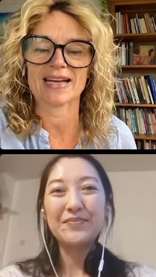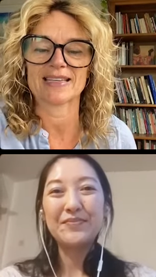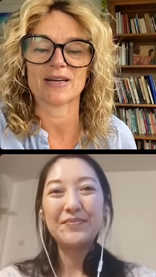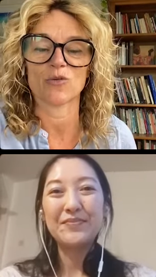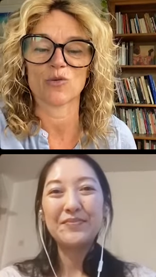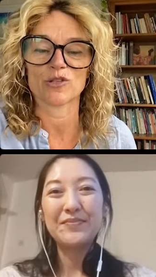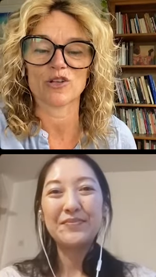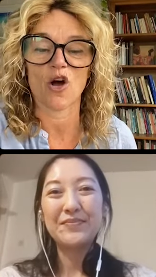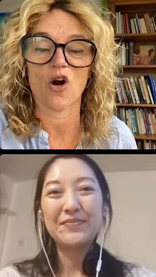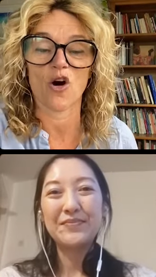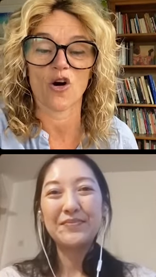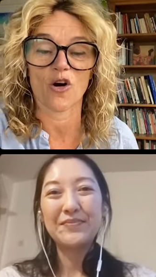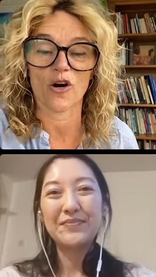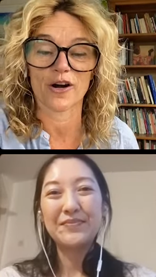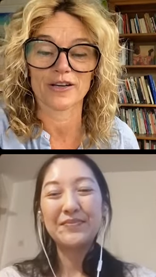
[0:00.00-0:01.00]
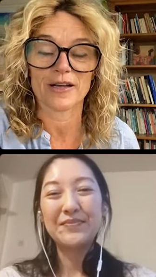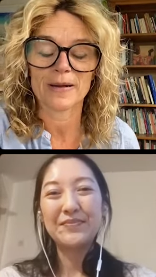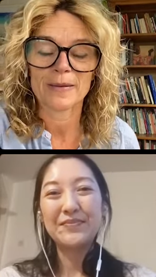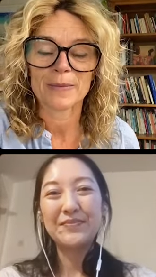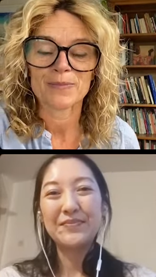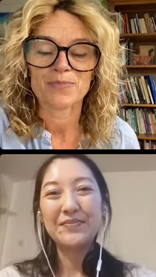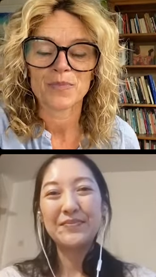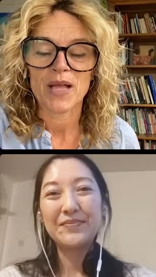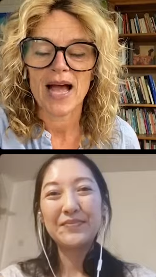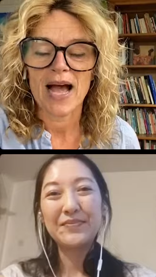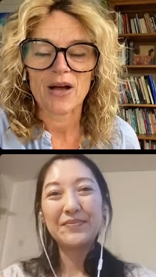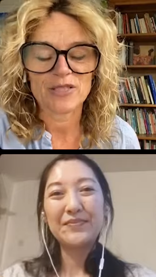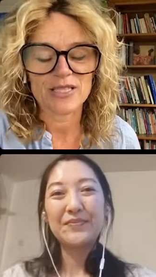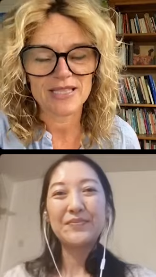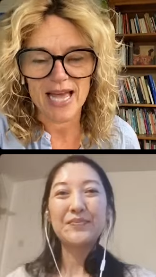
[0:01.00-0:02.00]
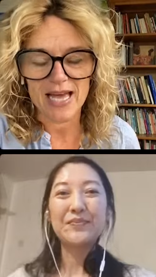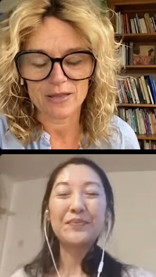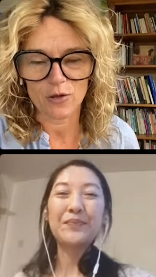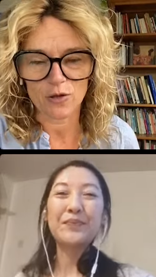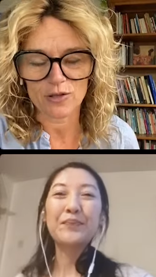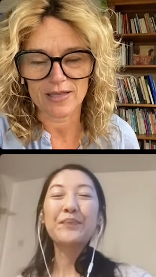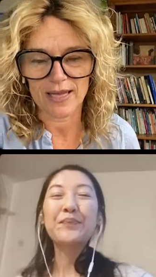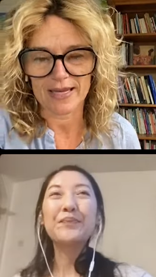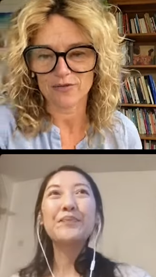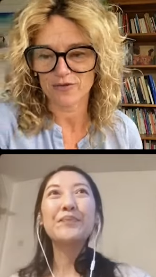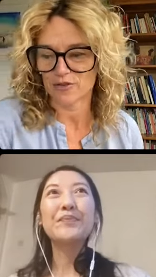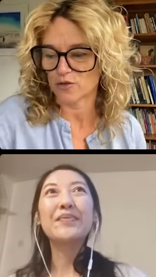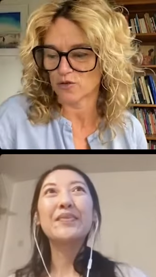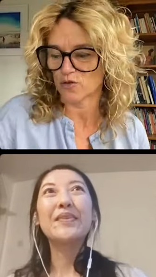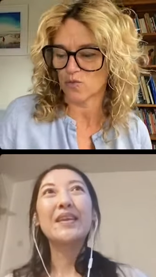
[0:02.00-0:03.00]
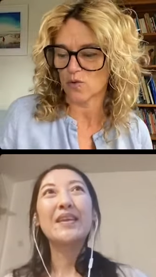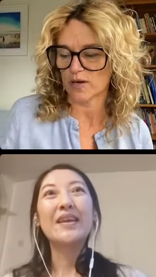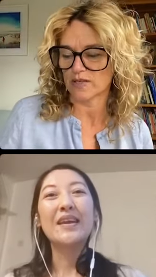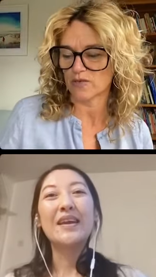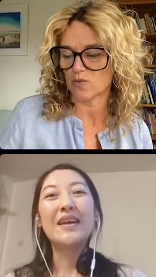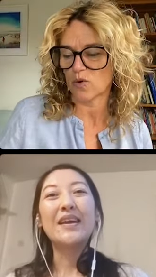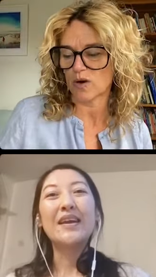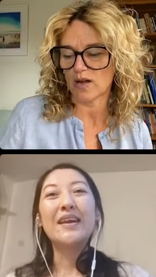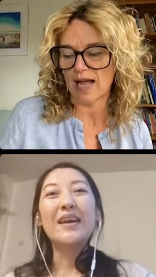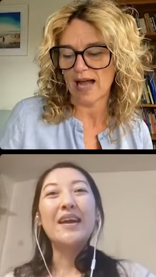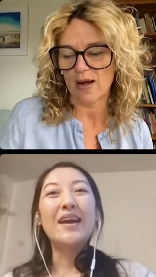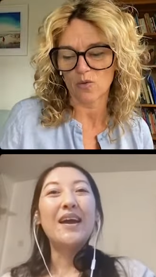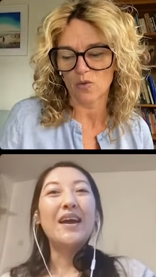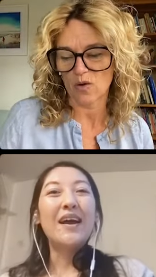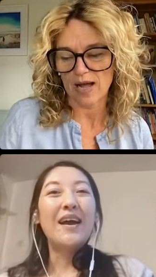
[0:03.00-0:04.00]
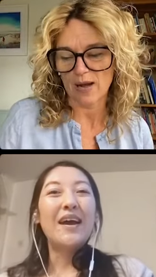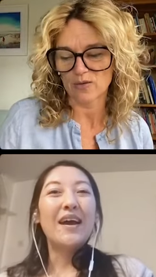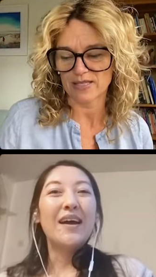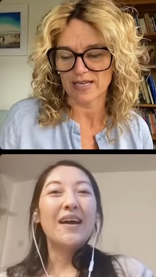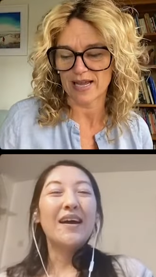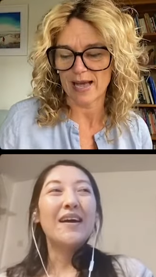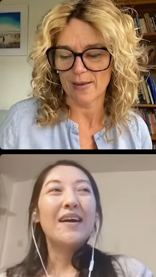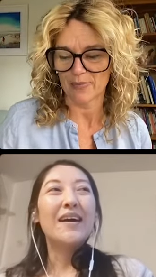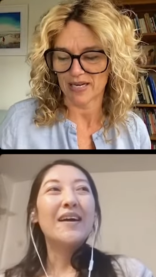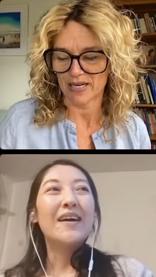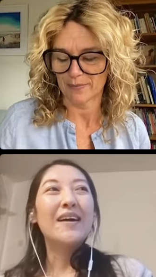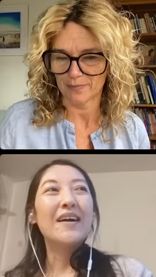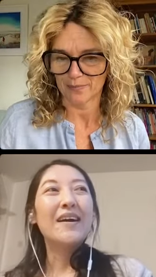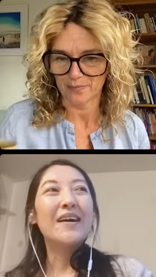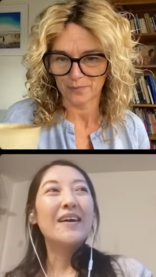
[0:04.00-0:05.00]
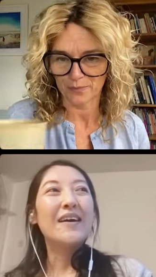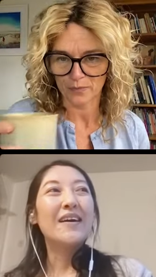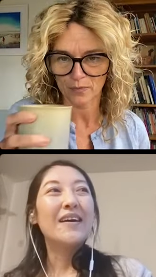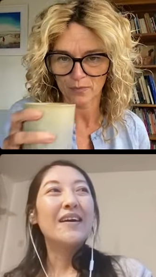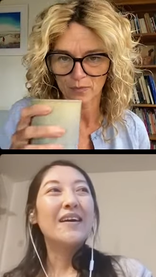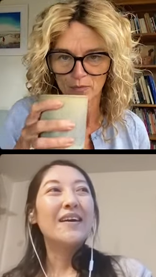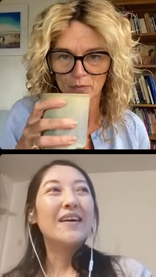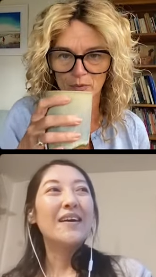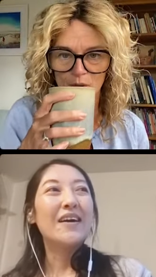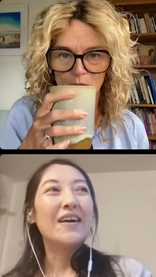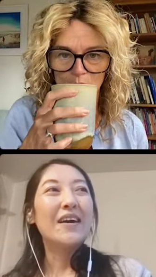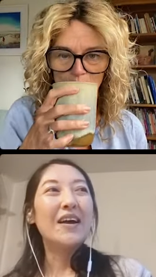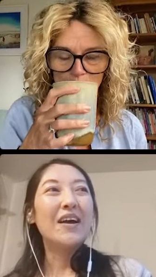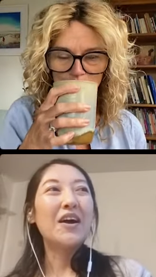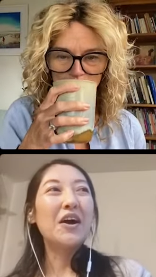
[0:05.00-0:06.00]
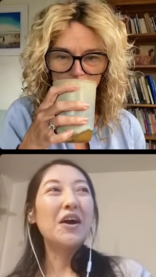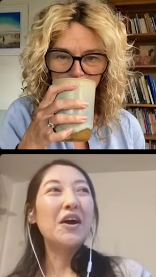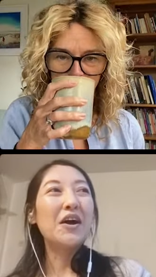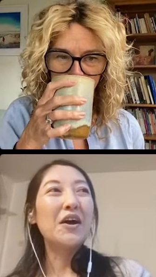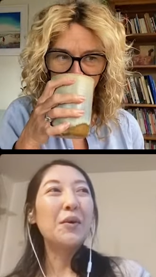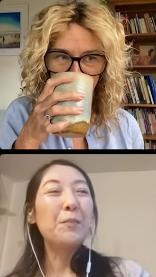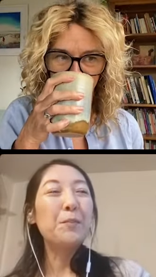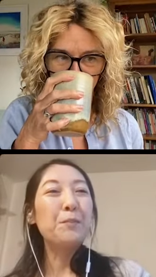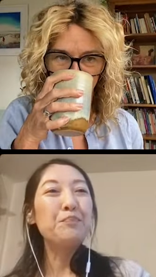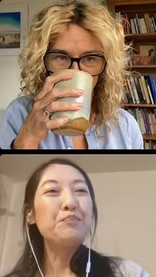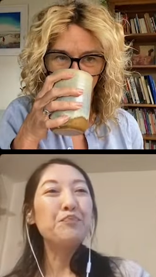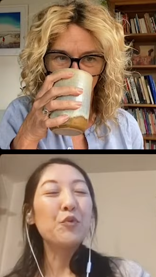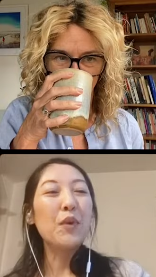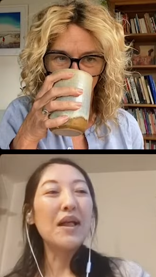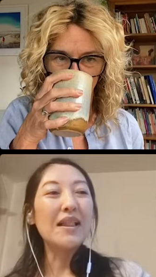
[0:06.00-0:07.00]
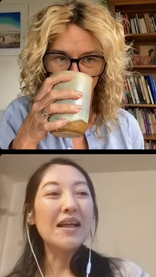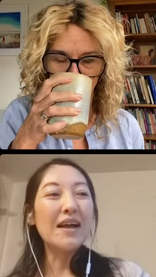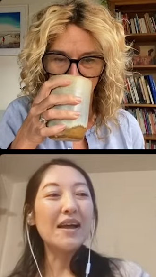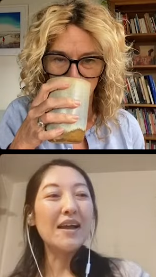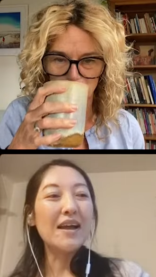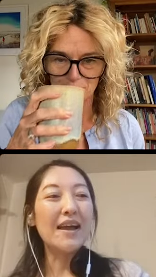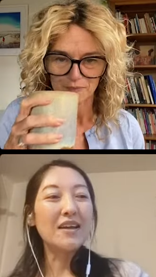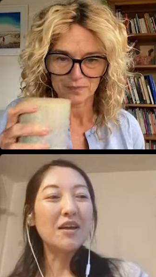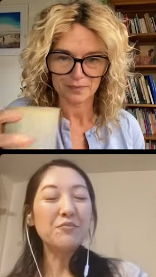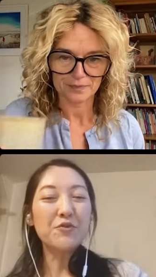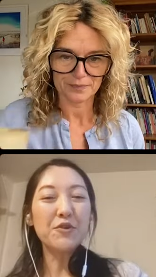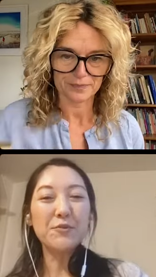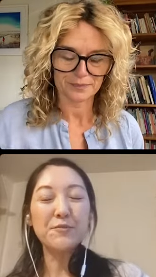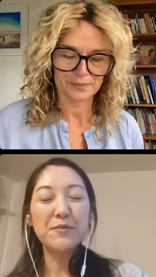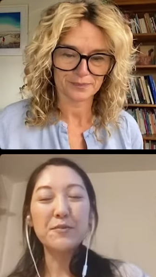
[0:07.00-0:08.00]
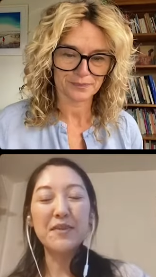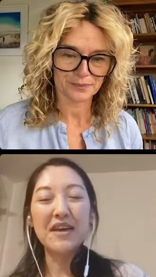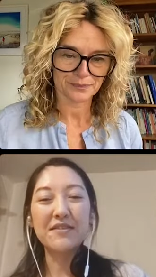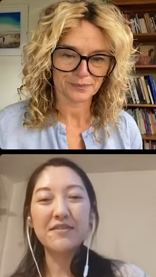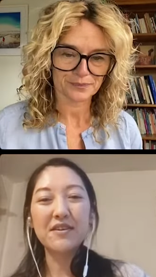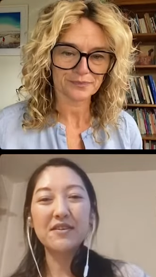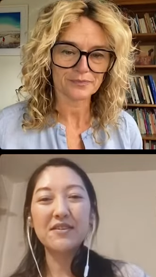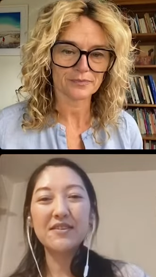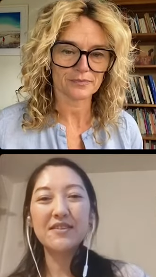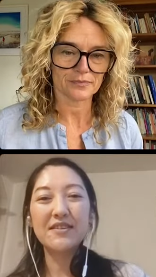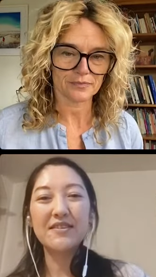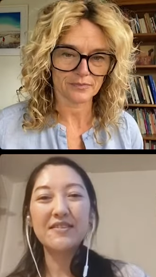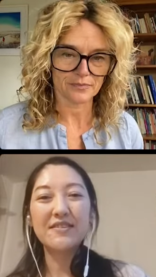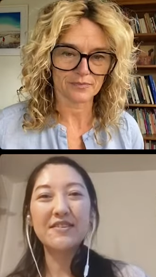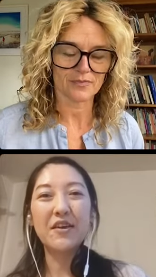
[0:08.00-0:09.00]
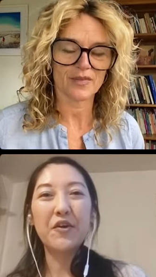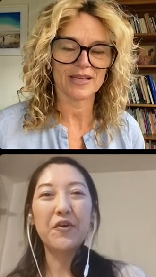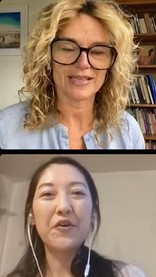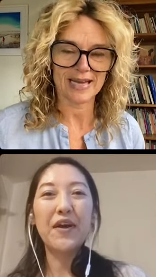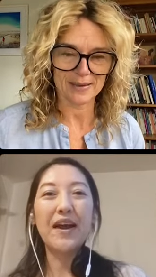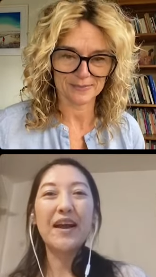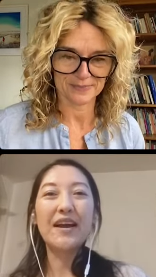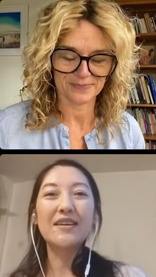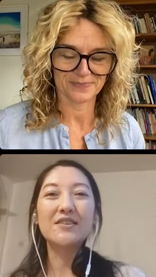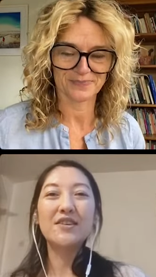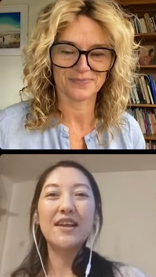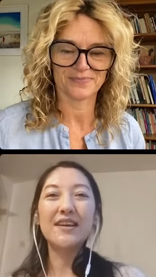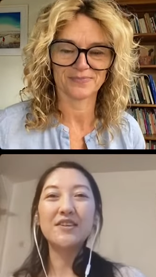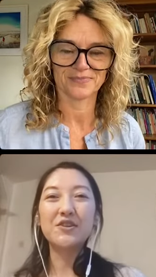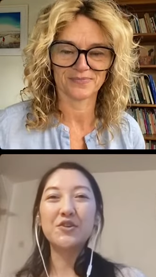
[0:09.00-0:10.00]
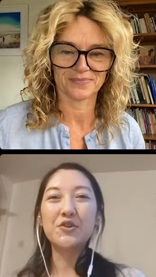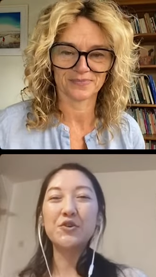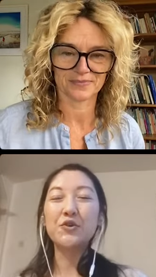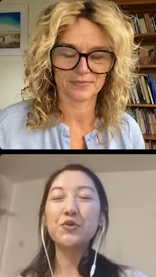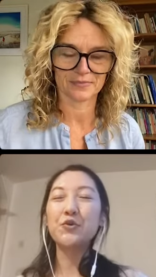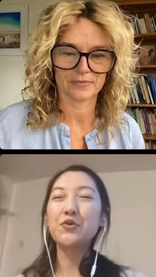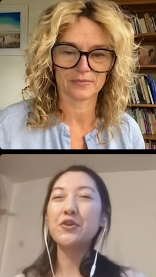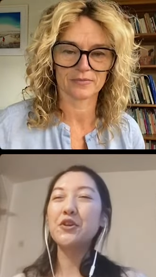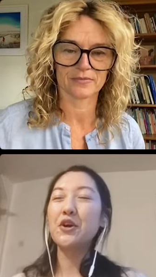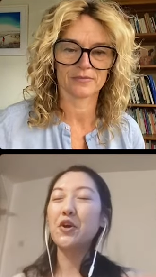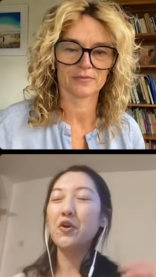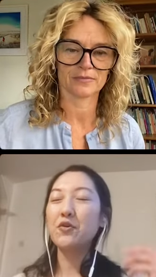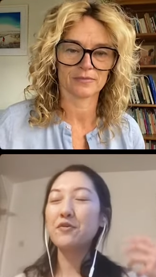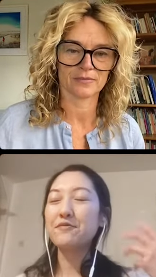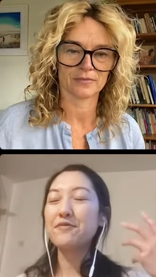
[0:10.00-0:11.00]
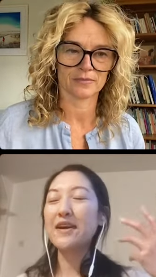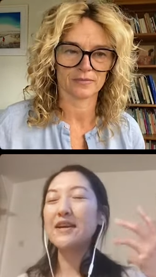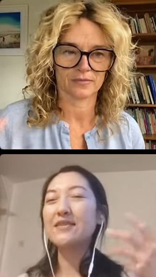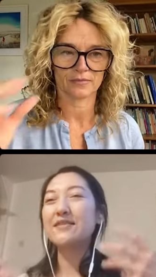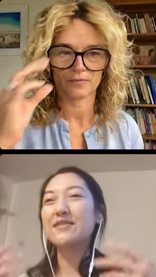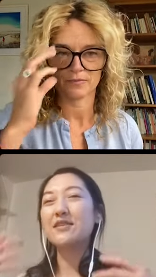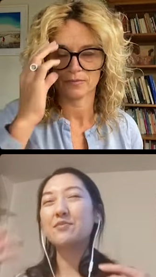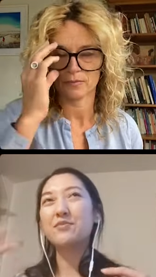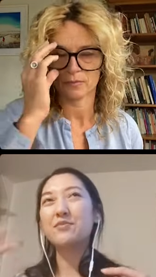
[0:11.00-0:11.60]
Speaker 1: acting was hard? How did that look like for you? What, what, how, how was it happening?
Speaker 2: Um, well, I, I come from the method, yeah. so I had like to, you know, find